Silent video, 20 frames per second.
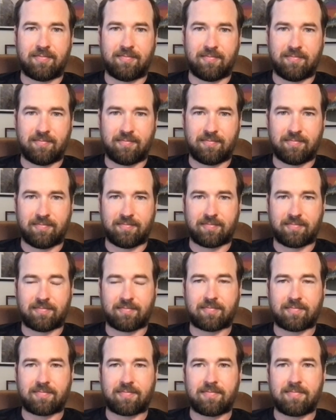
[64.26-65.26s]

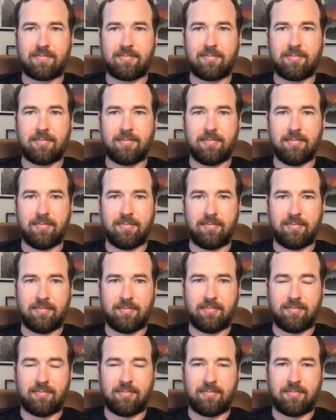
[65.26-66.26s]

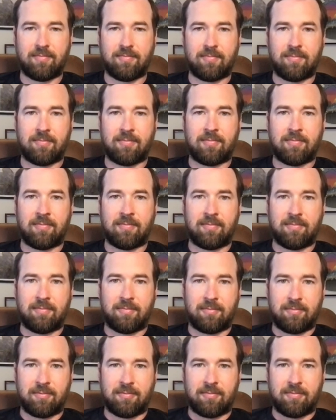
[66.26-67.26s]

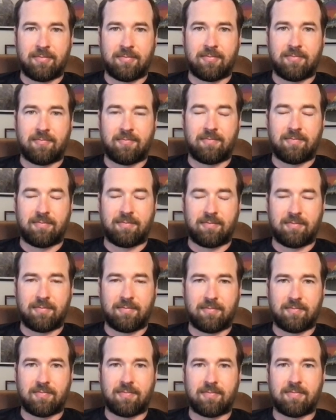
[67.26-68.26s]

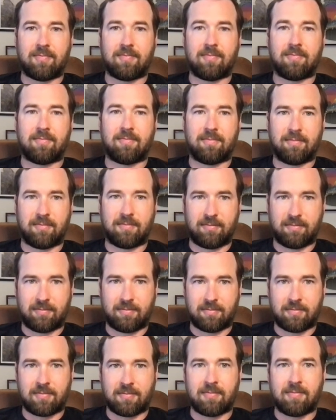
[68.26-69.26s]

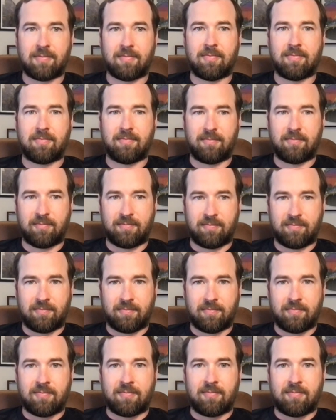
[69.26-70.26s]

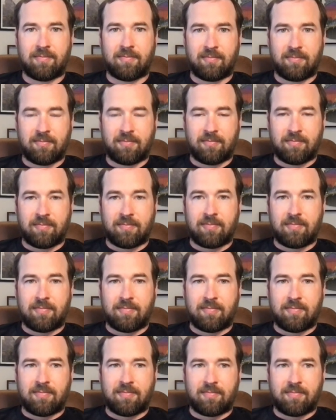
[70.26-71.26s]

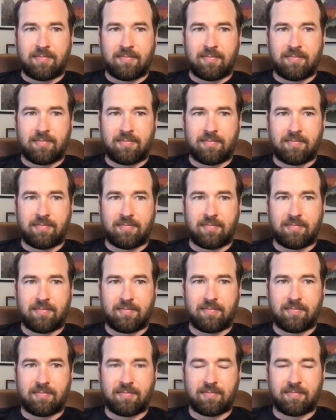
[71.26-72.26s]
[no speech]